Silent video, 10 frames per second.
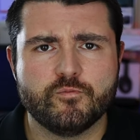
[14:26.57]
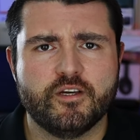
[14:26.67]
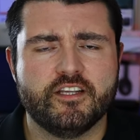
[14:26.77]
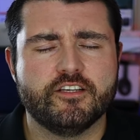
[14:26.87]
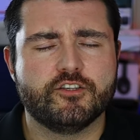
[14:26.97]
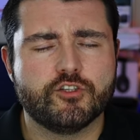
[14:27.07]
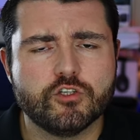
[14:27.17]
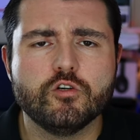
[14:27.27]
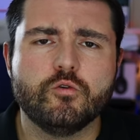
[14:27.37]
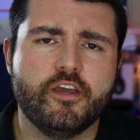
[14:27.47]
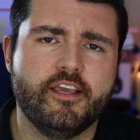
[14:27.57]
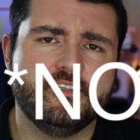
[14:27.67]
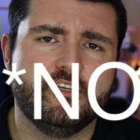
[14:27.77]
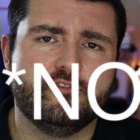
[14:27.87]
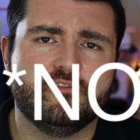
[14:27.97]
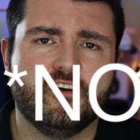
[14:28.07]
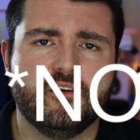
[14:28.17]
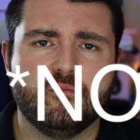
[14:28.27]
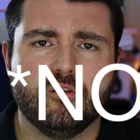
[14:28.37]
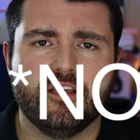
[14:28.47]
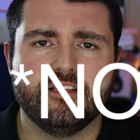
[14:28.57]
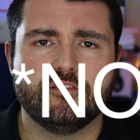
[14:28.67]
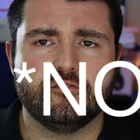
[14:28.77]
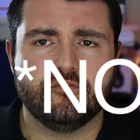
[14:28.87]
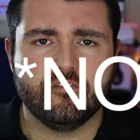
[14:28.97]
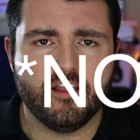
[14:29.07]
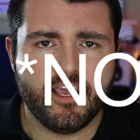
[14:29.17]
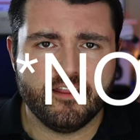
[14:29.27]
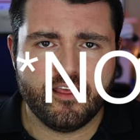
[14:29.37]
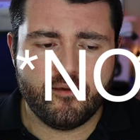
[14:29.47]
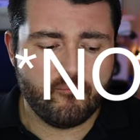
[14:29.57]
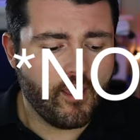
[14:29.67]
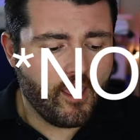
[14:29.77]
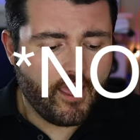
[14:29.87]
but it is so easy to find a place to fly them.